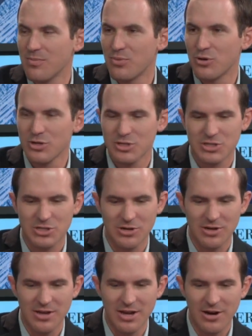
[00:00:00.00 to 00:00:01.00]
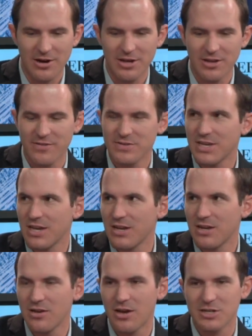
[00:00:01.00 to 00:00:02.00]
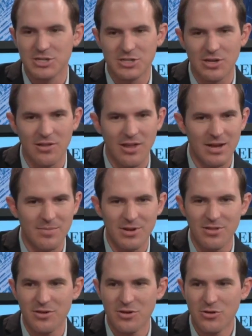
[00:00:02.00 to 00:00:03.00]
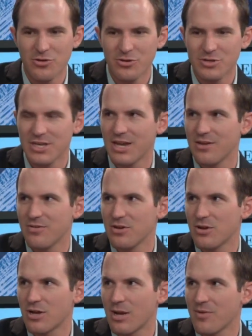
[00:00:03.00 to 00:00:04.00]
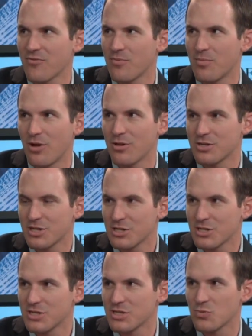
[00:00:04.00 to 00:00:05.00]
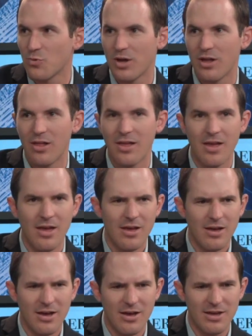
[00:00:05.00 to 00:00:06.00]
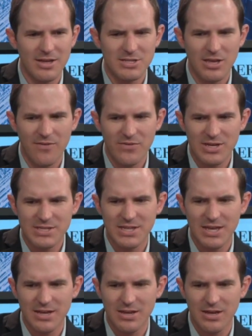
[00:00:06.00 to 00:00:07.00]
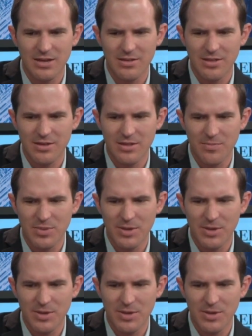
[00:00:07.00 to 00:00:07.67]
push certain narratives, and not just online, but in the news, and coming from politicians as well. It's obvious that that